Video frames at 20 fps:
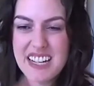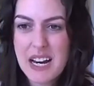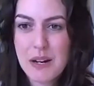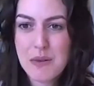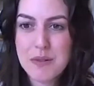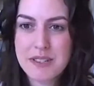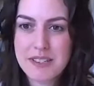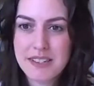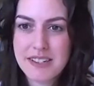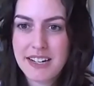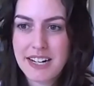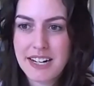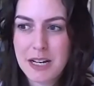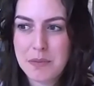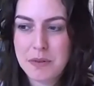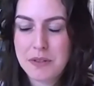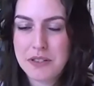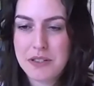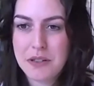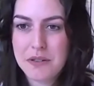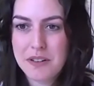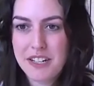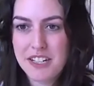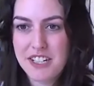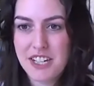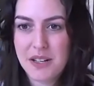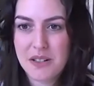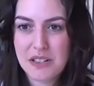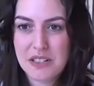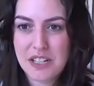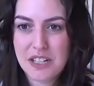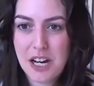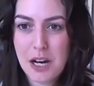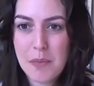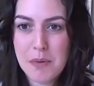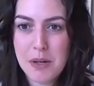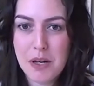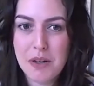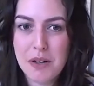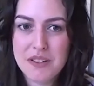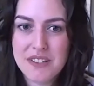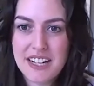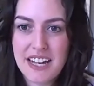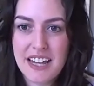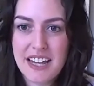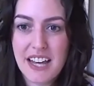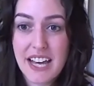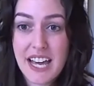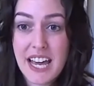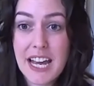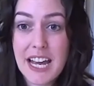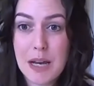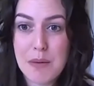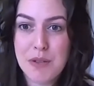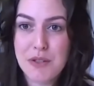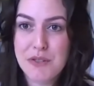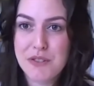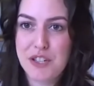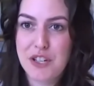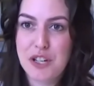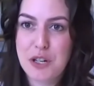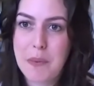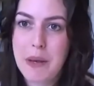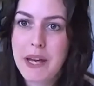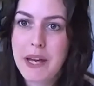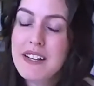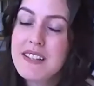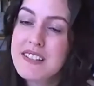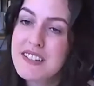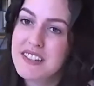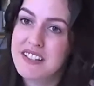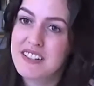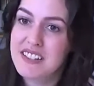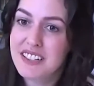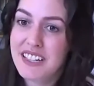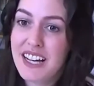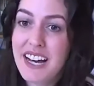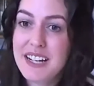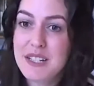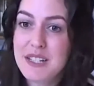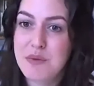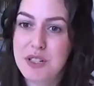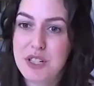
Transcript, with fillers: I was then able to reach out to Tombow and say like, hey, I'm using your pens in this class.